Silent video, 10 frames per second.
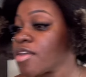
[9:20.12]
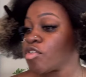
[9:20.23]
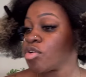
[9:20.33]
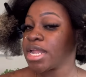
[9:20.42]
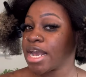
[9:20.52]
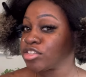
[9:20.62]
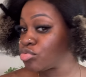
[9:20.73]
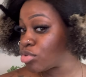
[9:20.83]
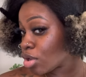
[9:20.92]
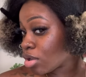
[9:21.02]
If you're a natural
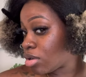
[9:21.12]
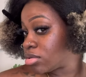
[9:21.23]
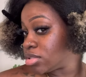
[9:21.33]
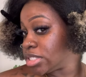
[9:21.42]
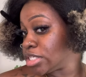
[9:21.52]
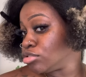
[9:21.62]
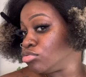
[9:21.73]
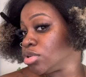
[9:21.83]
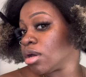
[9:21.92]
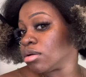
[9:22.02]
girl, then you
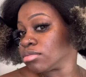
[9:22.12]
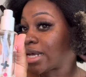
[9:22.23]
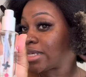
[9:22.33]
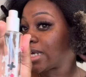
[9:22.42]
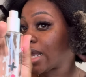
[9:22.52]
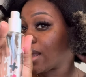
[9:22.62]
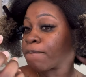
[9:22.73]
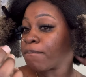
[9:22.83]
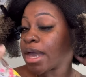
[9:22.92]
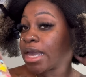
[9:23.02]
know.
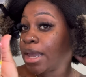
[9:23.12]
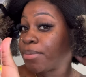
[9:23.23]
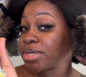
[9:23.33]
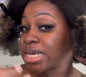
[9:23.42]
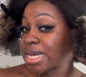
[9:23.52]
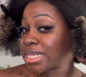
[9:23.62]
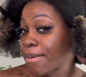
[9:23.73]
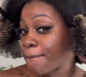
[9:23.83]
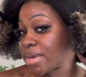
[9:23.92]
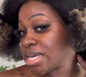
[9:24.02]
take my heat
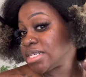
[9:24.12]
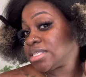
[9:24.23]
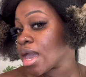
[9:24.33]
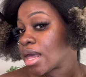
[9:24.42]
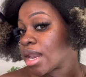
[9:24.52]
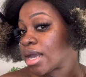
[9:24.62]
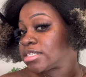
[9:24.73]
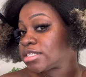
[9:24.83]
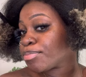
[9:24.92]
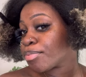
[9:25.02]
protectant mist and I
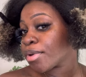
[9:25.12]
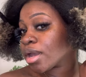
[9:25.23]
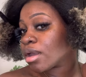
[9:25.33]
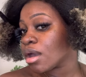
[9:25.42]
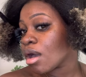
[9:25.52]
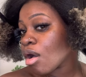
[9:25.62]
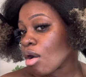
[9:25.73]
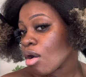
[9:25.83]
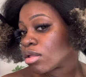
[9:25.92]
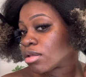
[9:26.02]
spray
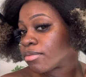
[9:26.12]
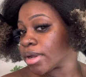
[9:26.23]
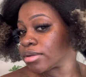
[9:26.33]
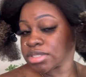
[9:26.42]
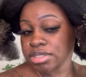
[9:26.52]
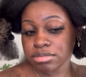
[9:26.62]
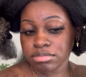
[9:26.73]
all around it.